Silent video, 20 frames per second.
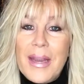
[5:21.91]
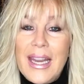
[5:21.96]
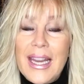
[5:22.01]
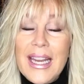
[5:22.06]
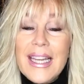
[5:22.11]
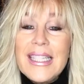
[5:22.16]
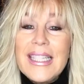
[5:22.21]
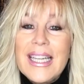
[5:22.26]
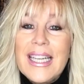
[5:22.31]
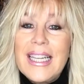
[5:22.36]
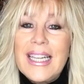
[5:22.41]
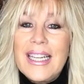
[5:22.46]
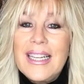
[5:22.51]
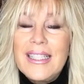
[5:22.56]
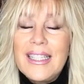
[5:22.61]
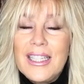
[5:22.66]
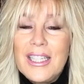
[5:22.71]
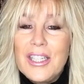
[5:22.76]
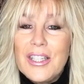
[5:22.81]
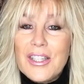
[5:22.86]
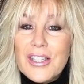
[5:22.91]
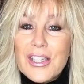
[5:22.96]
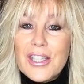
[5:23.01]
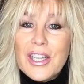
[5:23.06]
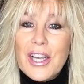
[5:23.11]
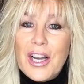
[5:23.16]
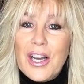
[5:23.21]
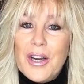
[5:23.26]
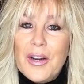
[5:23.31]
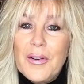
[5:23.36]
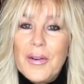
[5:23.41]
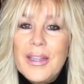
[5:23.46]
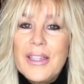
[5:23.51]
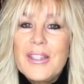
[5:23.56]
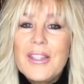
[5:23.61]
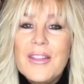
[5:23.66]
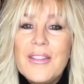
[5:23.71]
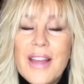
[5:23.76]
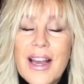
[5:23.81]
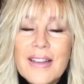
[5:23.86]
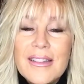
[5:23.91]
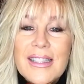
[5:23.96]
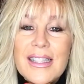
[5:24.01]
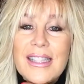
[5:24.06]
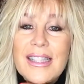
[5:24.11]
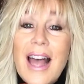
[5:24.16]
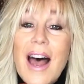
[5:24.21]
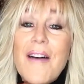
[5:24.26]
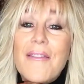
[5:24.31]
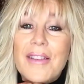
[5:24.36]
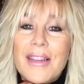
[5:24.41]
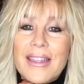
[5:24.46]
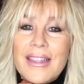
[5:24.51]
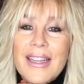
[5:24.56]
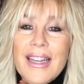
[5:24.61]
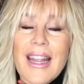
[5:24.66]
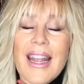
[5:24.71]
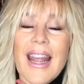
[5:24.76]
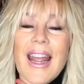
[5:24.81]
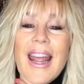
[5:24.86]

he did it years ago in 2007,